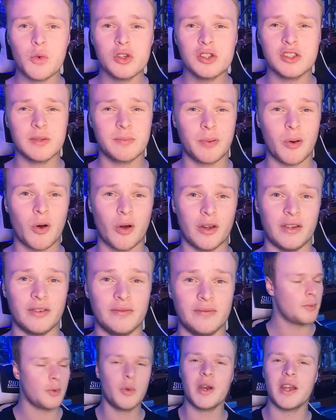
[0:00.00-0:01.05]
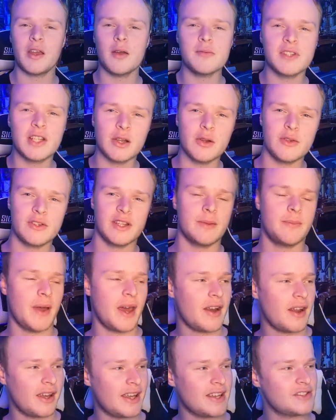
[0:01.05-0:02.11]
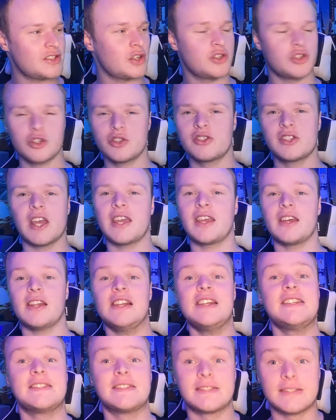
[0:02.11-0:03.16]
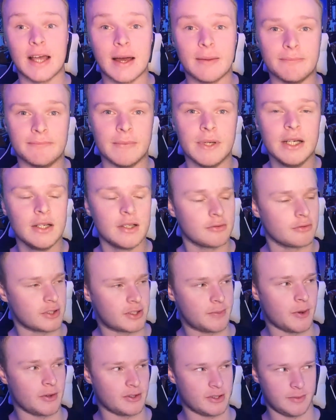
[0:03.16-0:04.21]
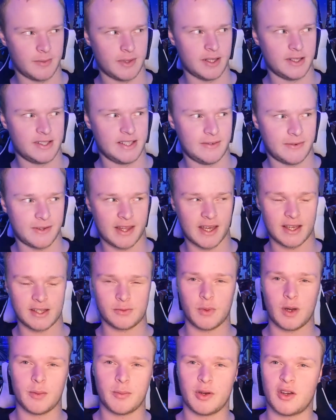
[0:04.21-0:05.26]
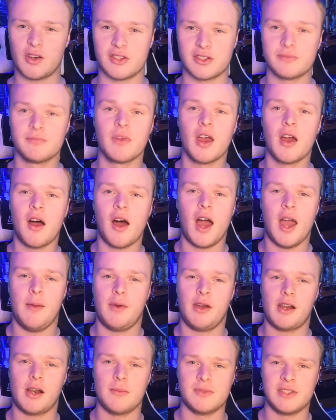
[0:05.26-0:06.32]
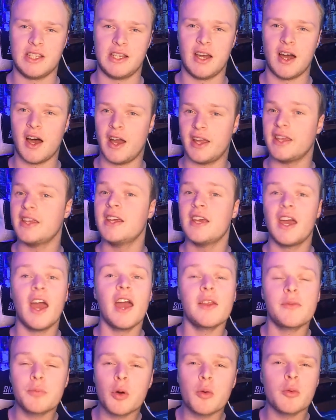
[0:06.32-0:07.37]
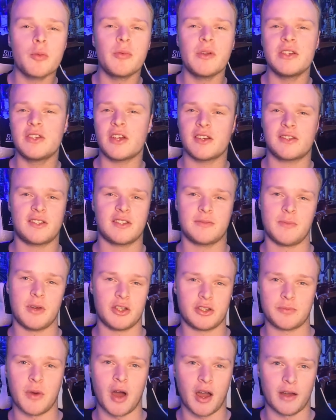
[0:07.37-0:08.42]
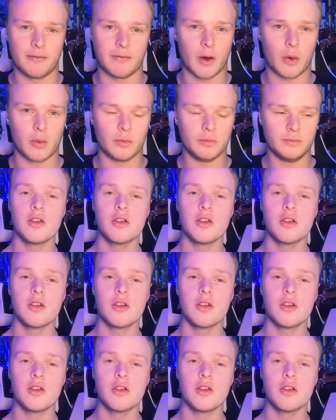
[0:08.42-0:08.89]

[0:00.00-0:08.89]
what's the point? But when it comes to losing the pen, I guess I should take at least some responsibility for that as well, because I am a clumsy guy. It's probably just as much my fault.